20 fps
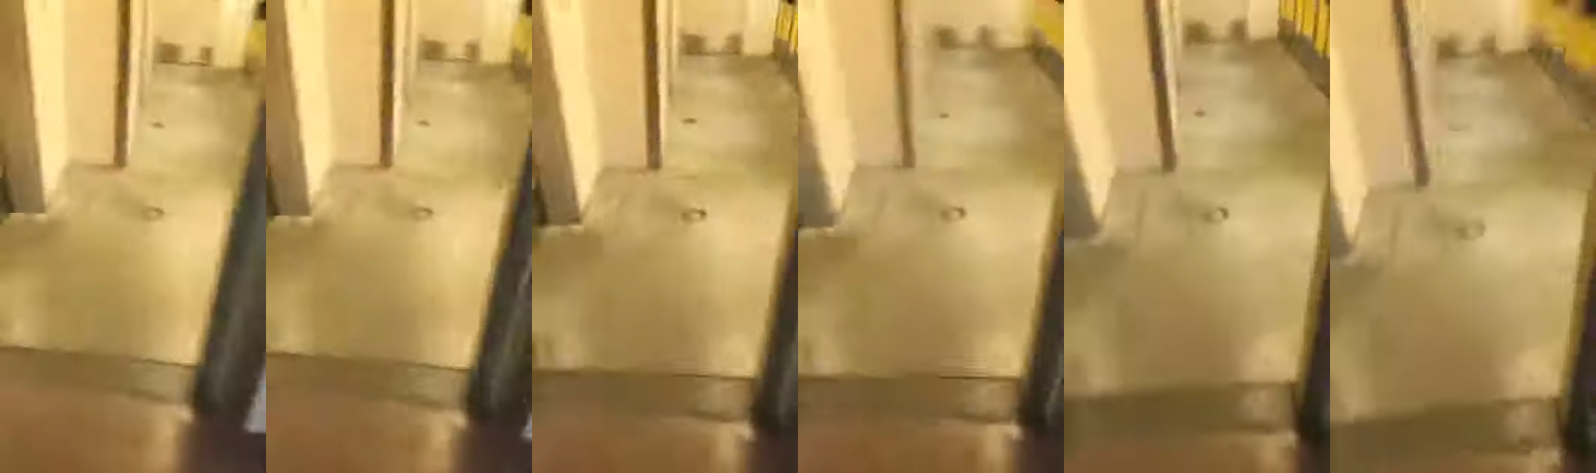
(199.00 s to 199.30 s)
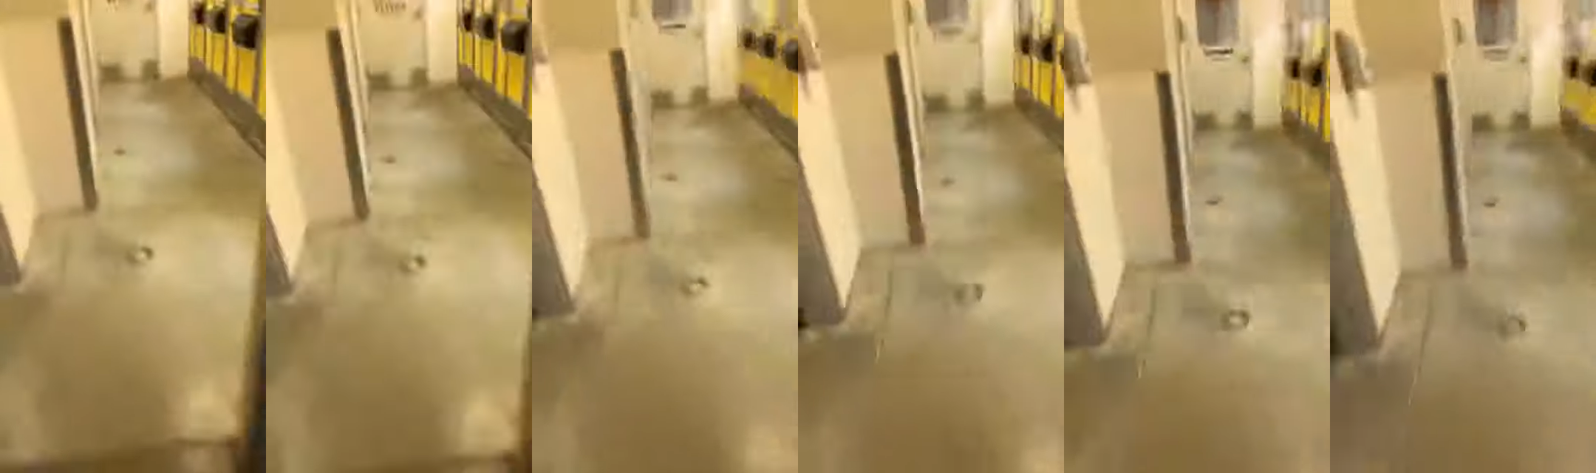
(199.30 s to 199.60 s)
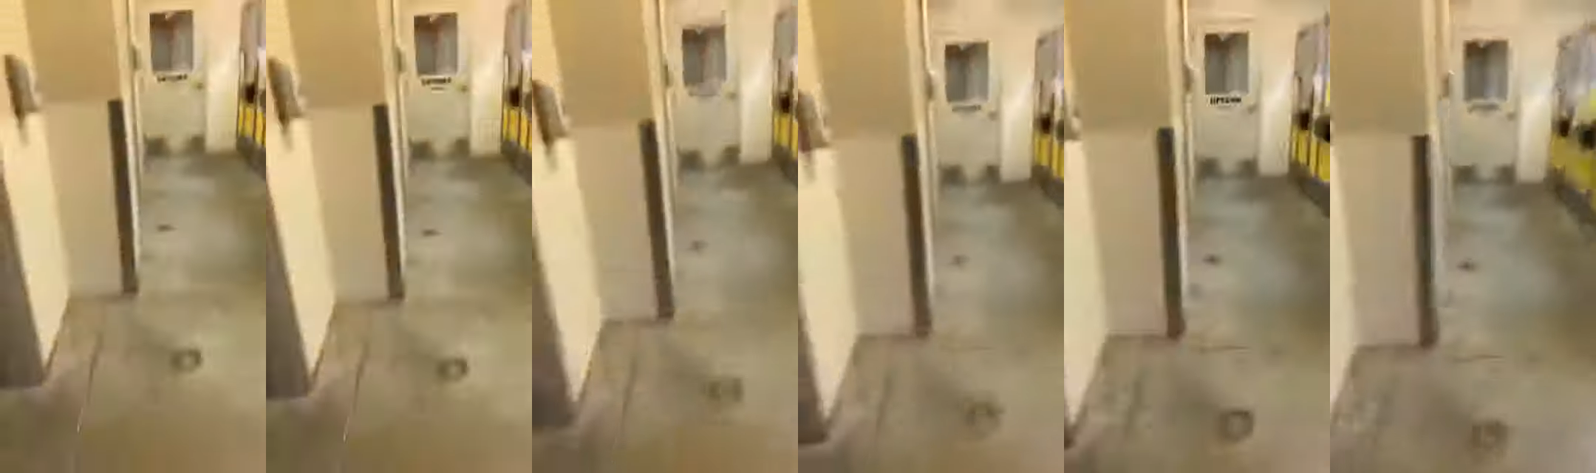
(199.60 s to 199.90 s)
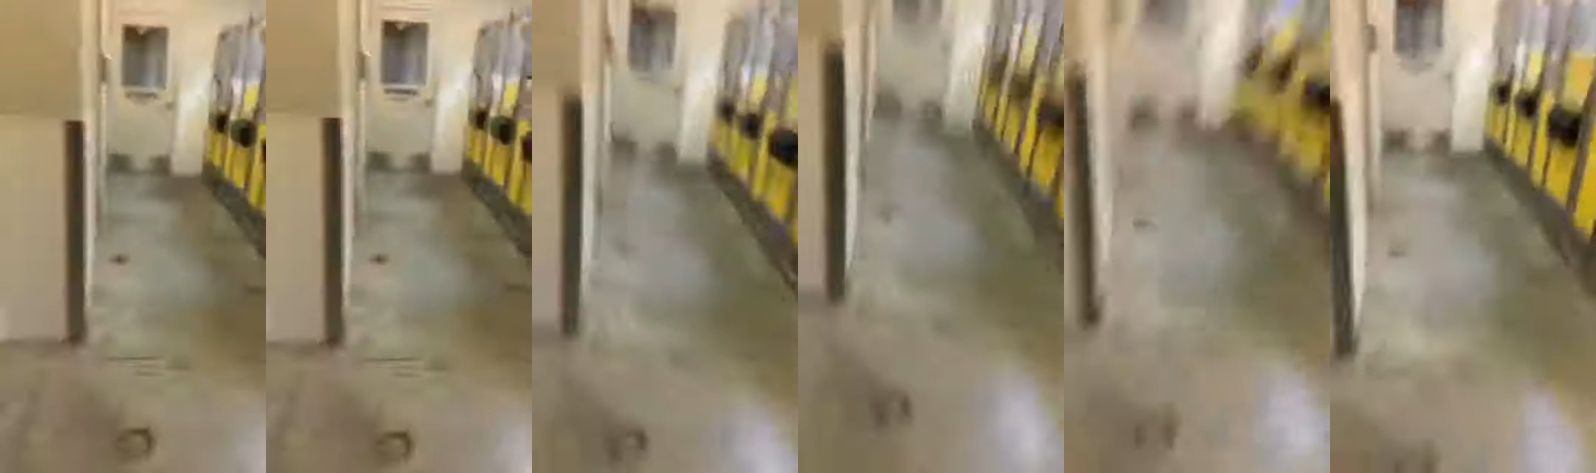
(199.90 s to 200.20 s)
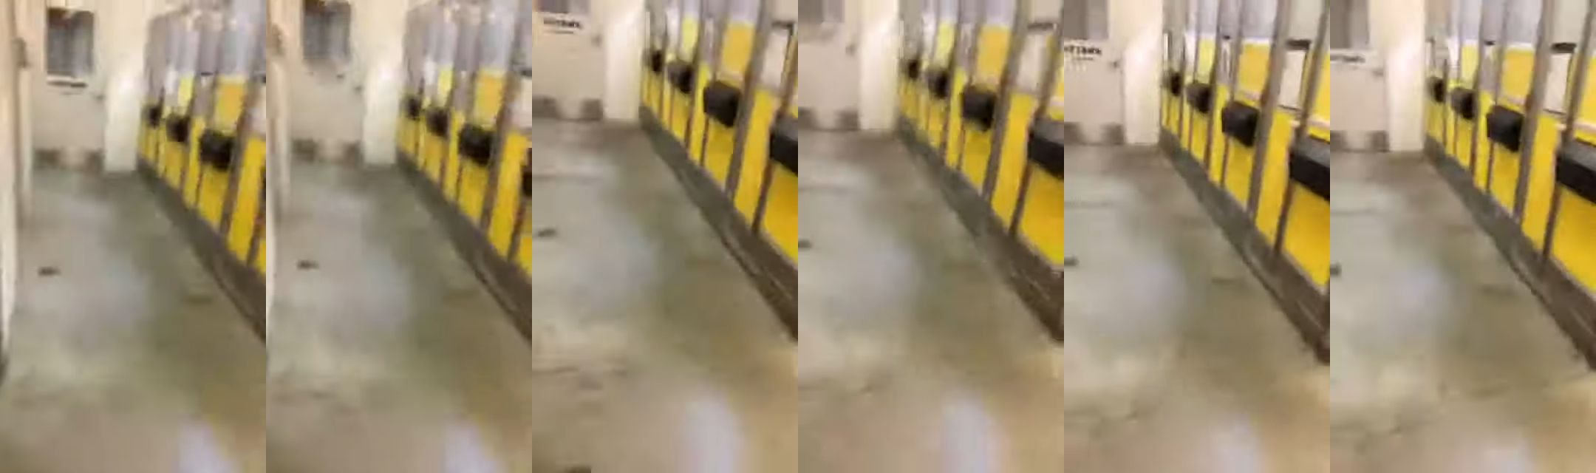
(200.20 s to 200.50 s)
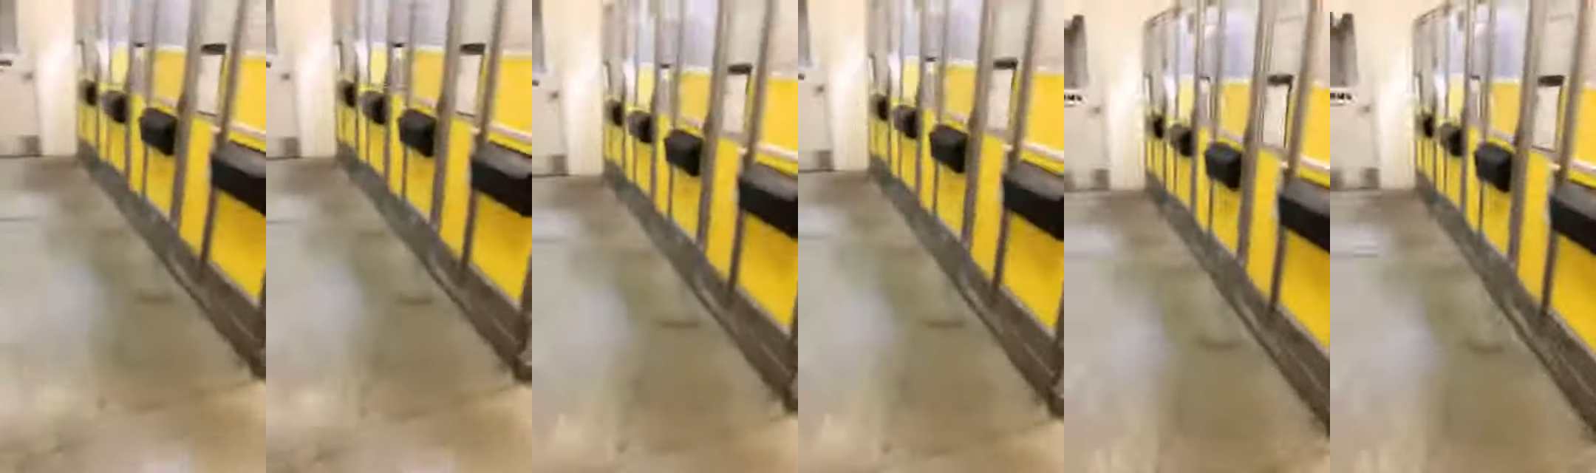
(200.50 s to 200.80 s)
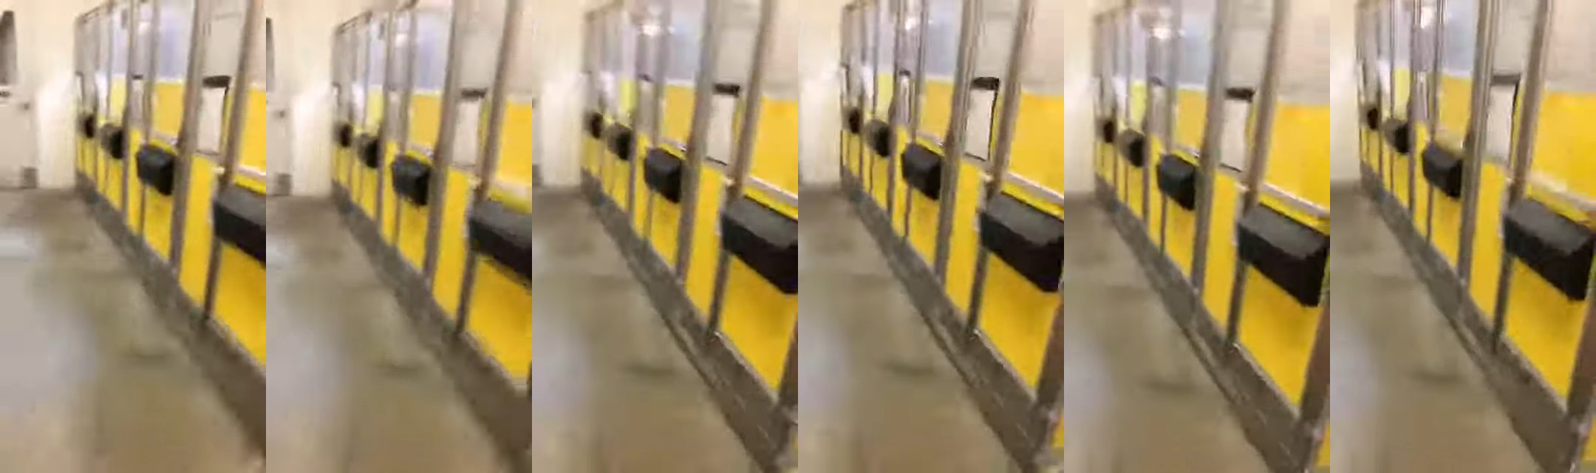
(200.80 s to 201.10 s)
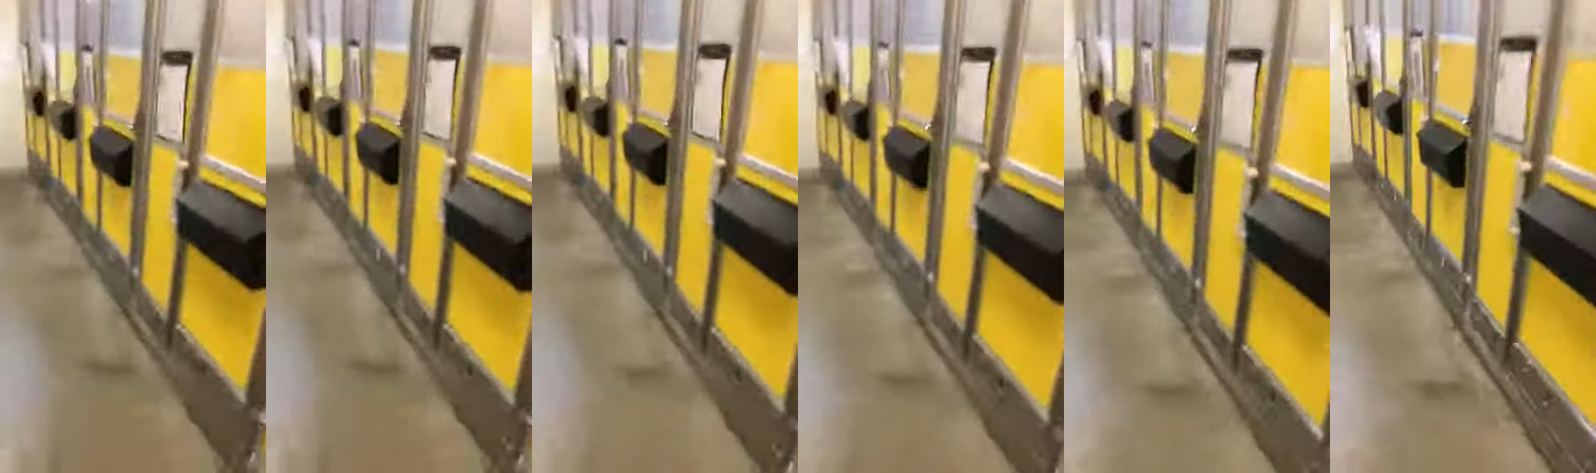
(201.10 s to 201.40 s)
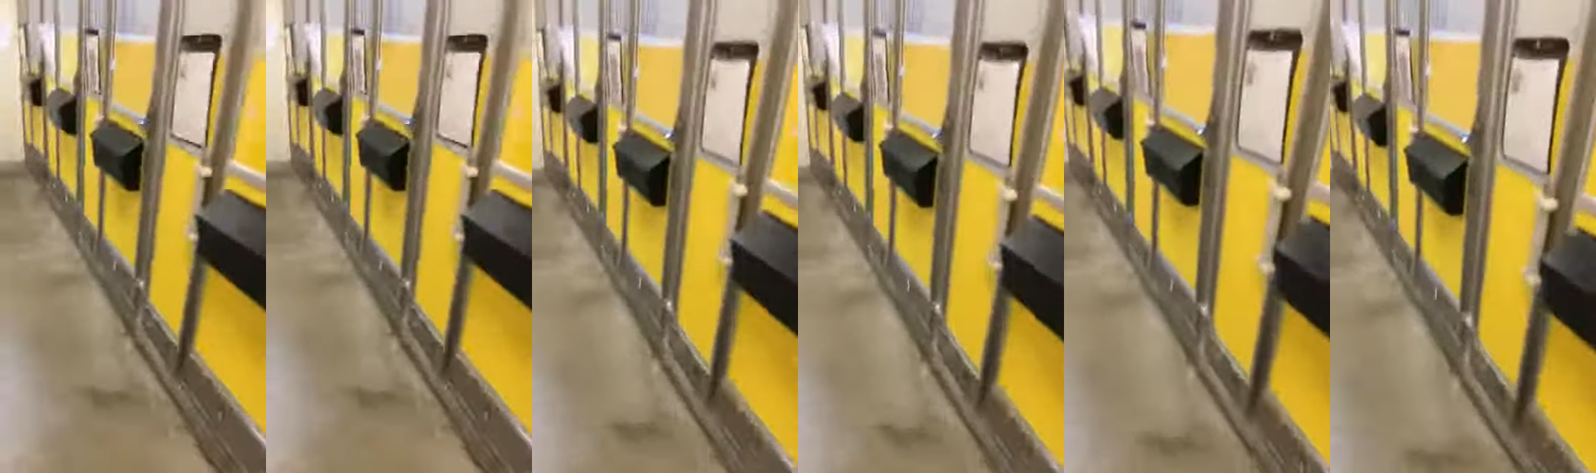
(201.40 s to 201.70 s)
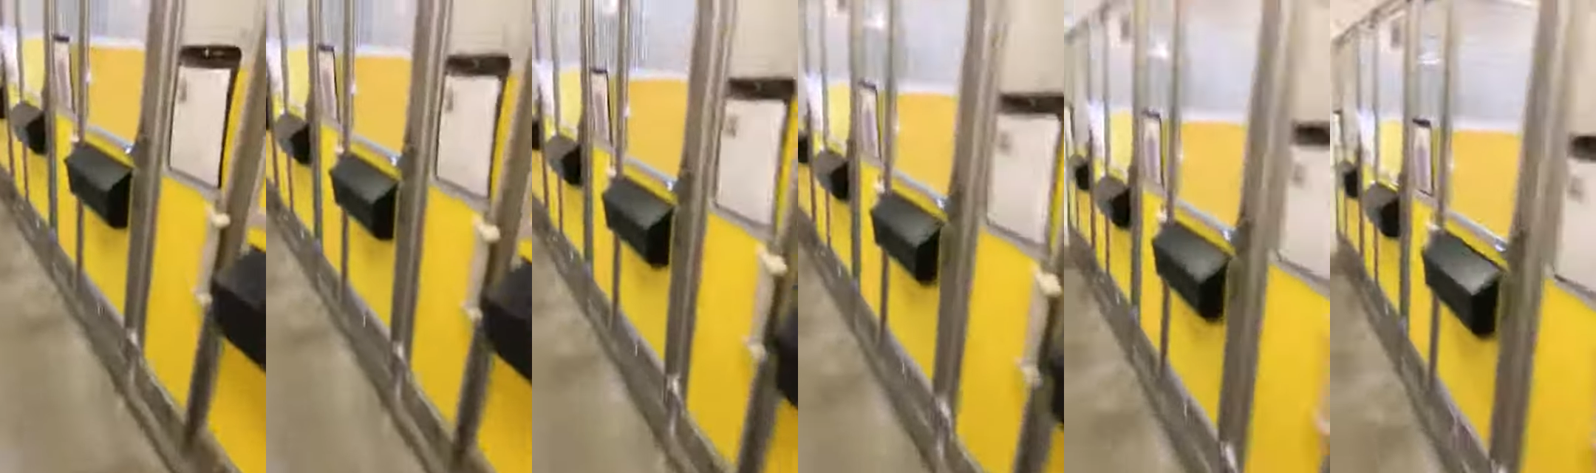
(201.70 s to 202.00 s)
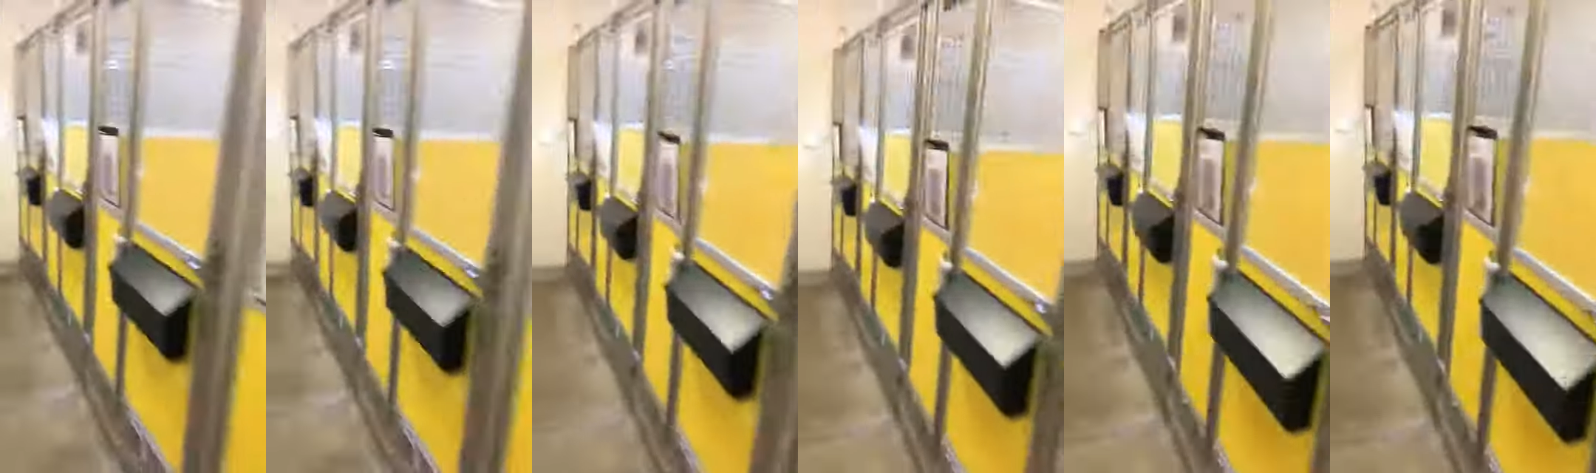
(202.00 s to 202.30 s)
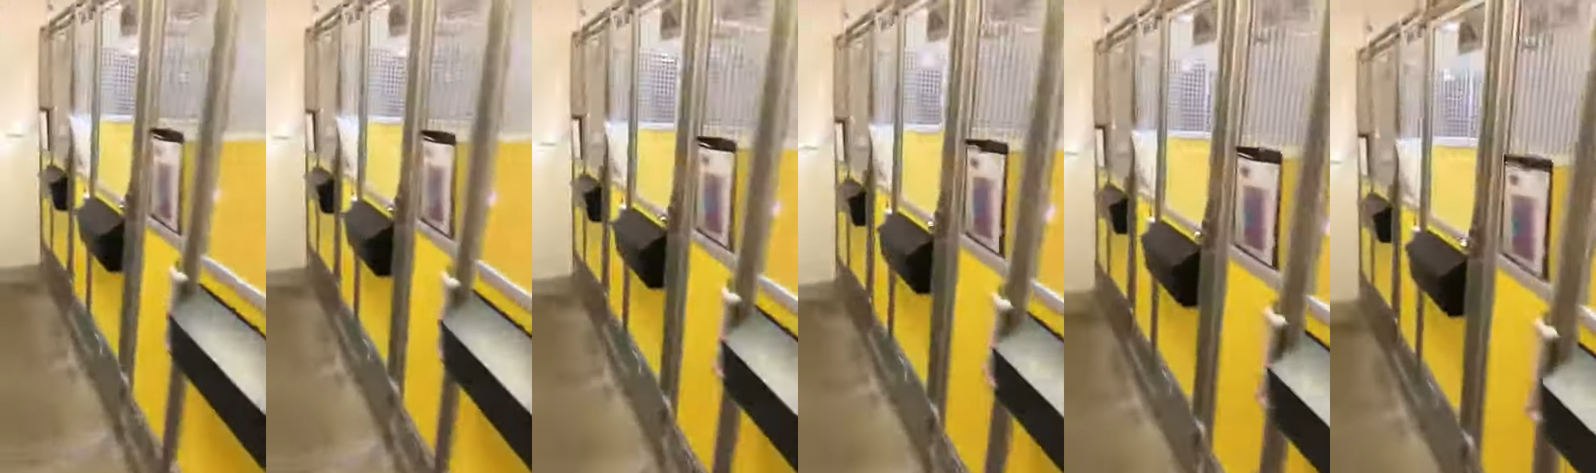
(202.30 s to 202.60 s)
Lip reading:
Nobody's mouth can be seen.